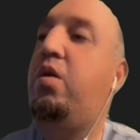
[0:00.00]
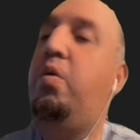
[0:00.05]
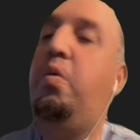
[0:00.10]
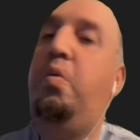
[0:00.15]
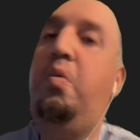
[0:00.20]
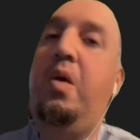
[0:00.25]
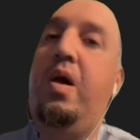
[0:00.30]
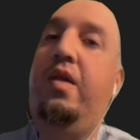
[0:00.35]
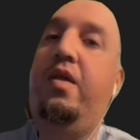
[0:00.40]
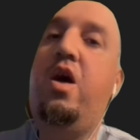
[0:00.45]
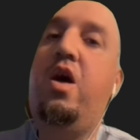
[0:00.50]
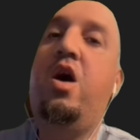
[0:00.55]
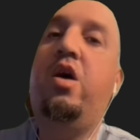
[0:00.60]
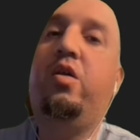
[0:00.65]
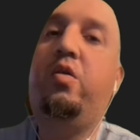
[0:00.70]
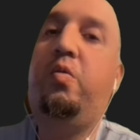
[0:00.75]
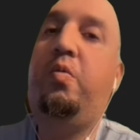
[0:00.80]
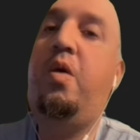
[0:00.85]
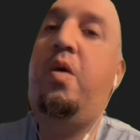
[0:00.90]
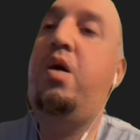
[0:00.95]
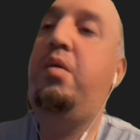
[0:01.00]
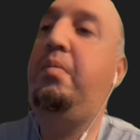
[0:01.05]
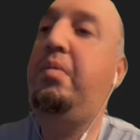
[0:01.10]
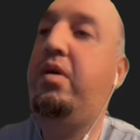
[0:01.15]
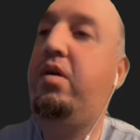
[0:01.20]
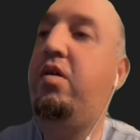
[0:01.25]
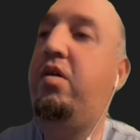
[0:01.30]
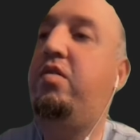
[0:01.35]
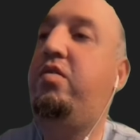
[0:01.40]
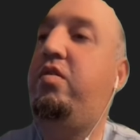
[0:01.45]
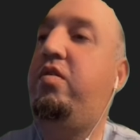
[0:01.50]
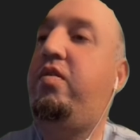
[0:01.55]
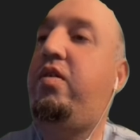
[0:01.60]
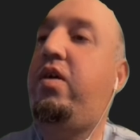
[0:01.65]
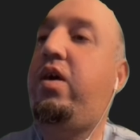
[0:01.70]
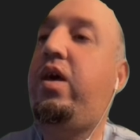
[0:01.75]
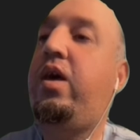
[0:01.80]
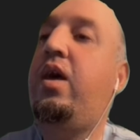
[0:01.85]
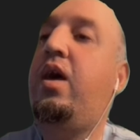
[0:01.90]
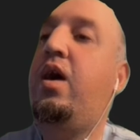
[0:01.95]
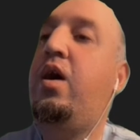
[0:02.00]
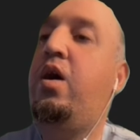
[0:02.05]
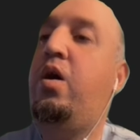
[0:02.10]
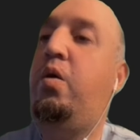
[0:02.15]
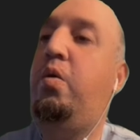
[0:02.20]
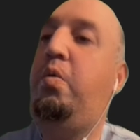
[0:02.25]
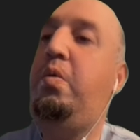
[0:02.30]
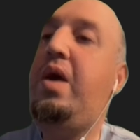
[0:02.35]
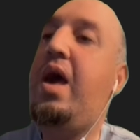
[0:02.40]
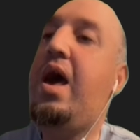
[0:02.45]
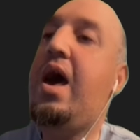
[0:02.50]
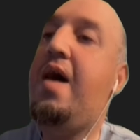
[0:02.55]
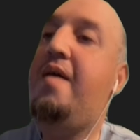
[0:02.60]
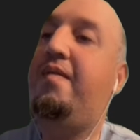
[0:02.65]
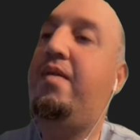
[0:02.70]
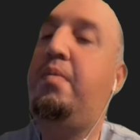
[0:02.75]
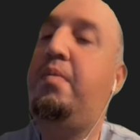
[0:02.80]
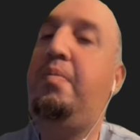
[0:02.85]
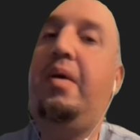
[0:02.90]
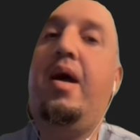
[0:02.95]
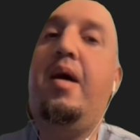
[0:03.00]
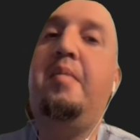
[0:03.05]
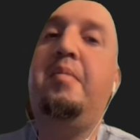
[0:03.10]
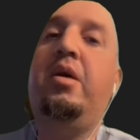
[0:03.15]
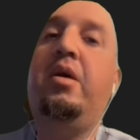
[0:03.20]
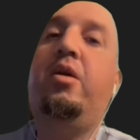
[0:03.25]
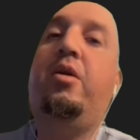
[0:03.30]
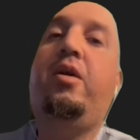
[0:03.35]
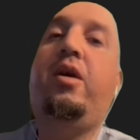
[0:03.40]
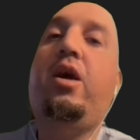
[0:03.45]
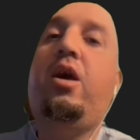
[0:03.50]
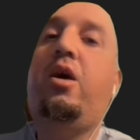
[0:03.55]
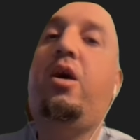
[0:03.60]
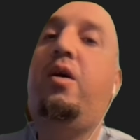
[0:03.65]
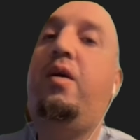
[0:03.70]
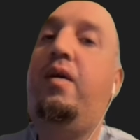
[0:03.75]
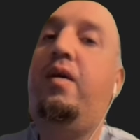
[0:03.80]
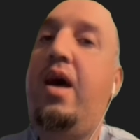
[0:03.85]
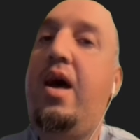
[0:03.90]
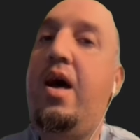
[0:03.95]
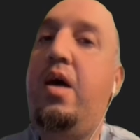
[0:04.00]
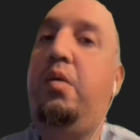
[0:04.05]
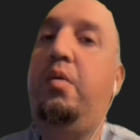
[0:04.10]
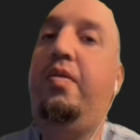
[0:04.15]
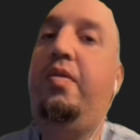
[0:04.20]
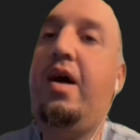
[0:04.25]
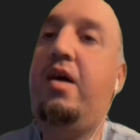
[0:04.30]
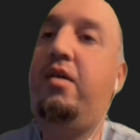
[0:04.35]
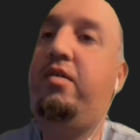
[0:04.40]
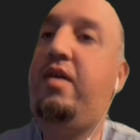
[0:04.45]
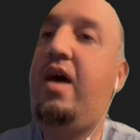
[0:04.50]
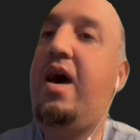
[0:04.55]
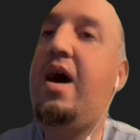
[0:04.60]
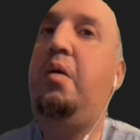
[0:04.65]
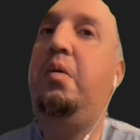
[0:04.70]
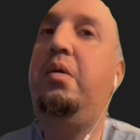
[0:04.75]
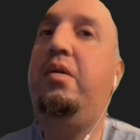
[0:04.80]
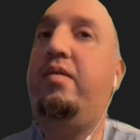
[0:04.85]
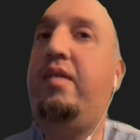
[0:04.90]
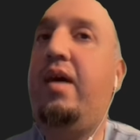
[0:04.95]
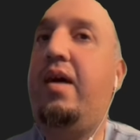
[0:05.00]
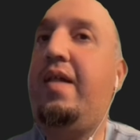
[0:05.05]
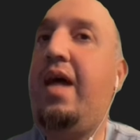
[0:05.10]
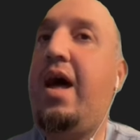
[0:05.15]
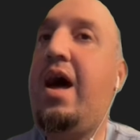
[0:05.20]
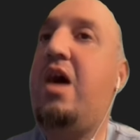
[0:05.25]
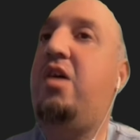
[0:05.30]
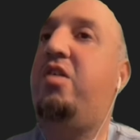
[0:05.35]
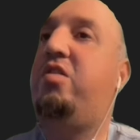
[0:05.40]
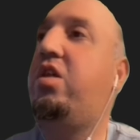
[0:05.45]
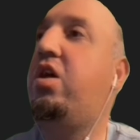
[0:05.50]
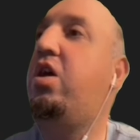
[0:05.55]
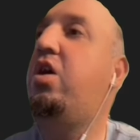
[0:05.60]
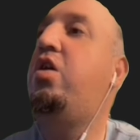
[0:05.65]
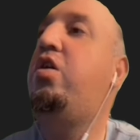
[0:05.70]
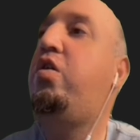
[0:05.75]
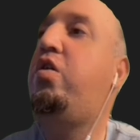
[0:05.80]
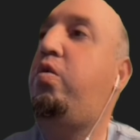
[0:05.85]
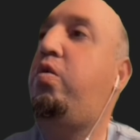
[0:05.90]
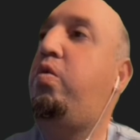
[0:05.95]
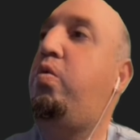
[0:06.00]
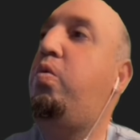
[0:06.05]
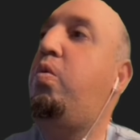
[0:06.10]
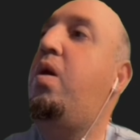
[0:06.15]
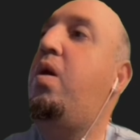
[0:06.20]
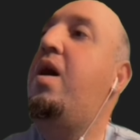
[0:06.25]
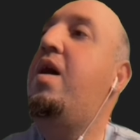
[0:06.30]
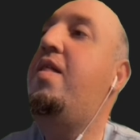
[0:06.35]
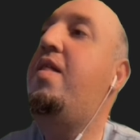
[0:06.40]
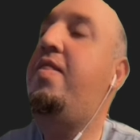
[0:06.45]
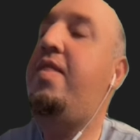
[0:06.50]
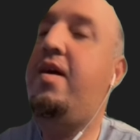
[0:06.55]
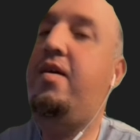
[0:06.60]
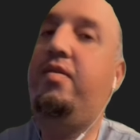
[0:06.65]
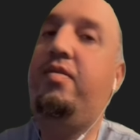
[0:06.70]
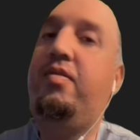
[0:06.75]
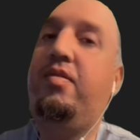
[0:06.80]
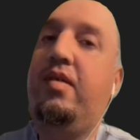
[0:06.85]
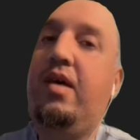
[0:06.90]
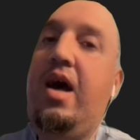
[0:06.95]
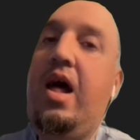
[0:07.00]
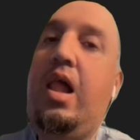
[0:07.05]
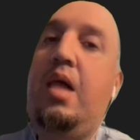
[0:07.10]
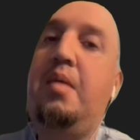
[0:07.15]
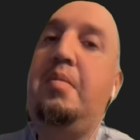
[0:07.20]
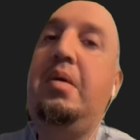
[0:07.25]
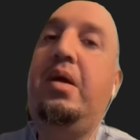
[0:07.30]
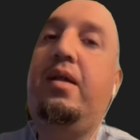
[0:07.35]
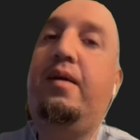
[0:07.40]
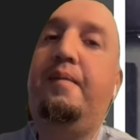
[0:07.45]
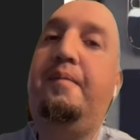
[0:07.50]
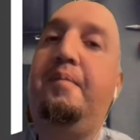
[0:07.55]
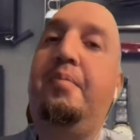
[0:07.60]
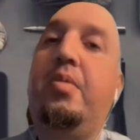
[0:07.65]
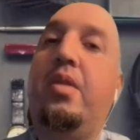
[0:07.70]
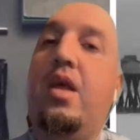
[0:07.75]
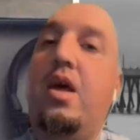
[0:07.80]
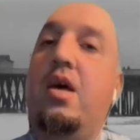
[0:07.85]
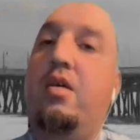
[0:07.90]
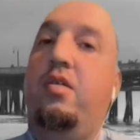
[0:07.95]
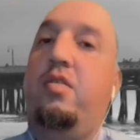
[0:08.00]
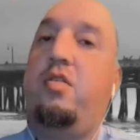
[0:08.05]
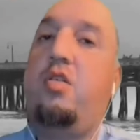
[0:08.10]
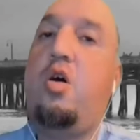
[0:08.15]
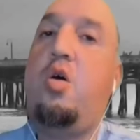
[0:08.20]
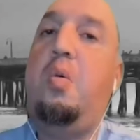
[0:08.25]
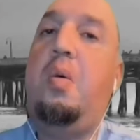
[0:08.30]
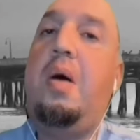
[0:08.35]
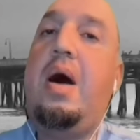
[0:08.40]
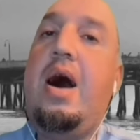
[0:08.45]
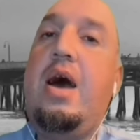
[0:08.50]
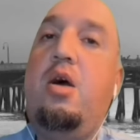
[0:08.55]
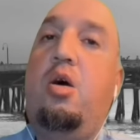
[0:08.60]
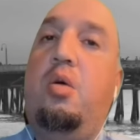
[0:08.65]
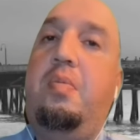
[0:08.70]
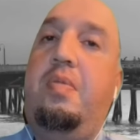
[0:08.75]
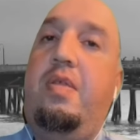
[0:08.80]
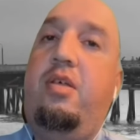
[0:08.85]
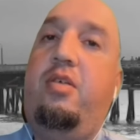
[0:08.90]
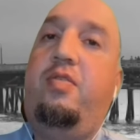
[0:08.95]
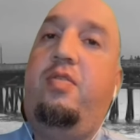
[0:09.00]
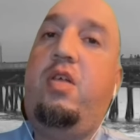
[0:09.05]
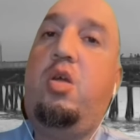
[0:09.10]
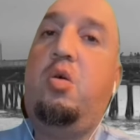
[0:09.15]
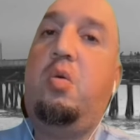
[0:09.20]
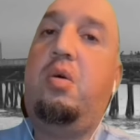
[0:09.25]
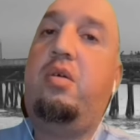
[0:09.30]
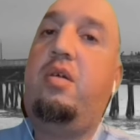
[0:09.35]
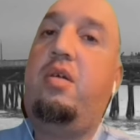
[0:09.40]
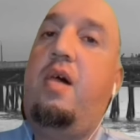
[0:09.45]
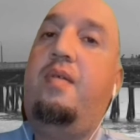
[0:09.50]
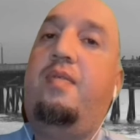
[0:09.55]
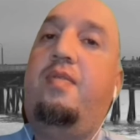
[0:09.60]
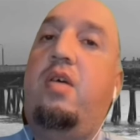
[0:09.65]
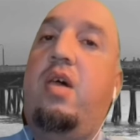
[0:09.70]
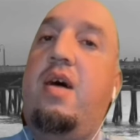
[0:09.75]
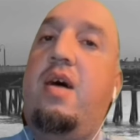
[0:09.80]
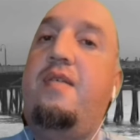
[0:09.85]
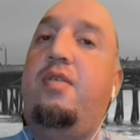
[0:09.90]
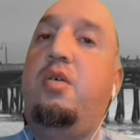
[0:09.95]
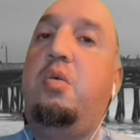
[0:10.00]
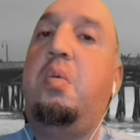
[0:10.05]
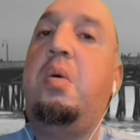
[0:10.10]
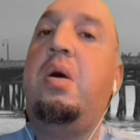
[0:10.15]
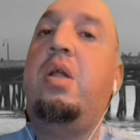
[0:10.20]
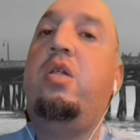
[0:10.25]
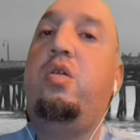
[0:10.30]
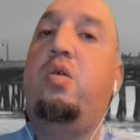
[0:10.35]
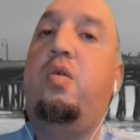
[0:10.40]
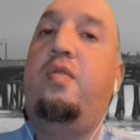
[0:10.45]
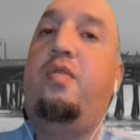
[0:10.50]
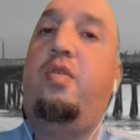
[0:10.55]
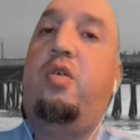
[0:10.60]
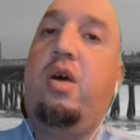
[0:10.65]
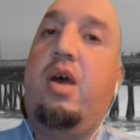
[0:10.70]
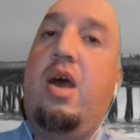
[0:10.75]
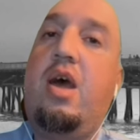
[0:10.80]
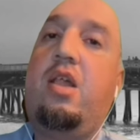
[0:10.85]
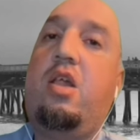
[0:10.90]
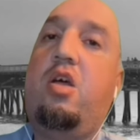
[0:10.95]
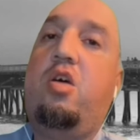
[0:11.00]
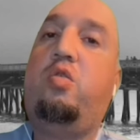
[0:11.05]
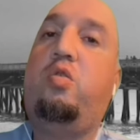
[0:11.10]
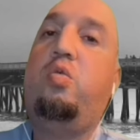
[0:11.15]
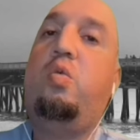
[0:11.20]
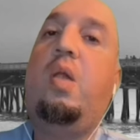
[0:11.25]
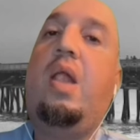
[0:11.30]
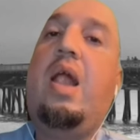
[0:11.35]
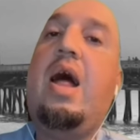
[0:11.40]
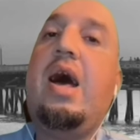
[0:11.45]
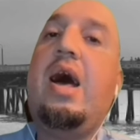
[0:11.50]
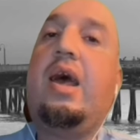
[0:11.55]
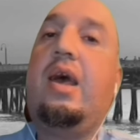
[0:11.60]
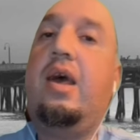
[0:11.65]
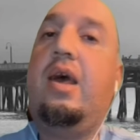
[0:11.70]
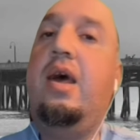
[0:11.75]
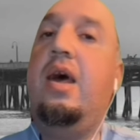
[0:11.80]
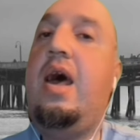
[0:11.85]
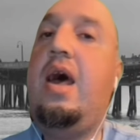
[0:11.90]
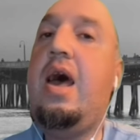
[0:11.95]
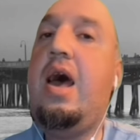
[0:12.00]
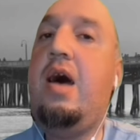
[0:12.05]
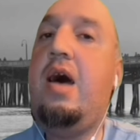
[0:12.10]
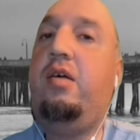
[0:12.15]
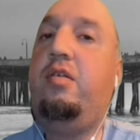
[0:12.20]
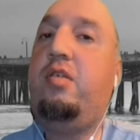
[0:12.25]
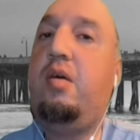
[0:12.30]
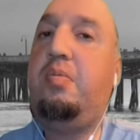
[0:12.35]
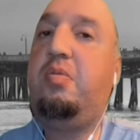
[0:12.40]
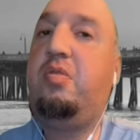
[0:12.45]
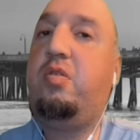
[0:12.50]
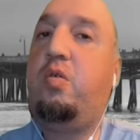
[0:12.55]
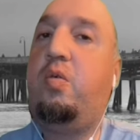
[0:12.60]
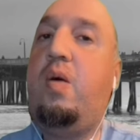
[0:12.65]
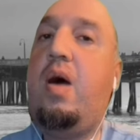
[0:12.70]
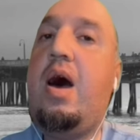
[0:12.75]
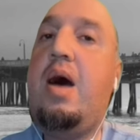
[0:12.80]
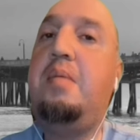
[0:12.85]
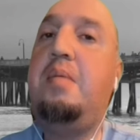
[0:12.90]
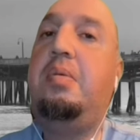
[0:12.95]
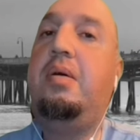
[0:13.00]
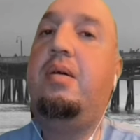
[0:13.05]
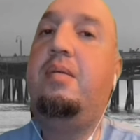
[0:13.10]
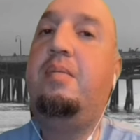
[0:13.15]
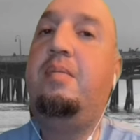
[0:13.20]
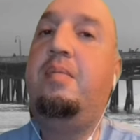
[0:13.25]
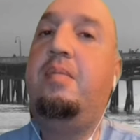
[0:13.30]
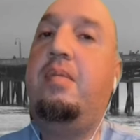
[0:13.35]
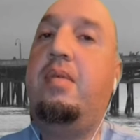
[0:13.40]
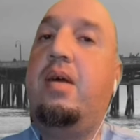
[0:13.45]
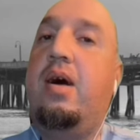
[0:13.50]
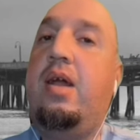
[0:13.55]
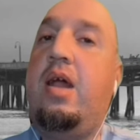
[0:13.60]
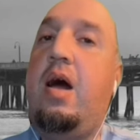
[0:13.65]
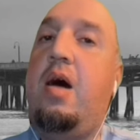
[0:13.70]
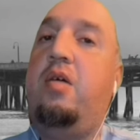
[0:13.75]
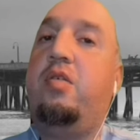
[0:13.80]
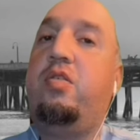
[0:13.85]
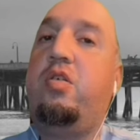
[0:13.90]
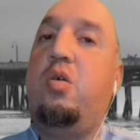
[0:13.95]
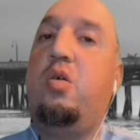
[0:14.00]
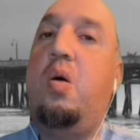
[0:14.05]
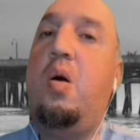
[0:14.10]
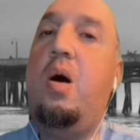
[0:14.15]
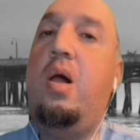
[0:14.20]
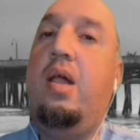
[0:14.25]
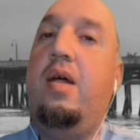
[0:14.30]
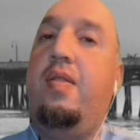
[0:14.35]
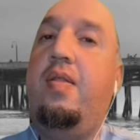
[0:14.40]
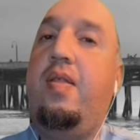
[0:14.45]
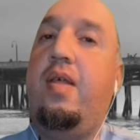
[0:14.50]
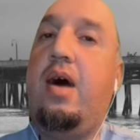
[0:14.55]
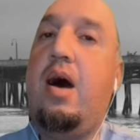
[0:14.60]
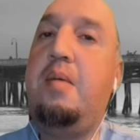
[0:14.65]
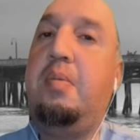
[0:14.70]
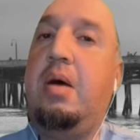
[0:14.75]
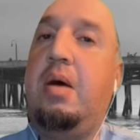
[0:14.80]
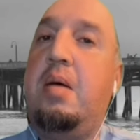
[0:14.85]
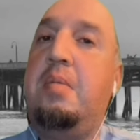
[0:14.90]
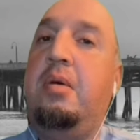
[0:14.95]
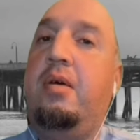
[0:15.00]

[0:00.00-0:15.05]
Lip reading: will not run, because you see we have a parameter here, and that's how it's attached to this element. So I hope this video was helpful, everyone. Don't forget to like and subscribe, and I'll see you all in the upcoming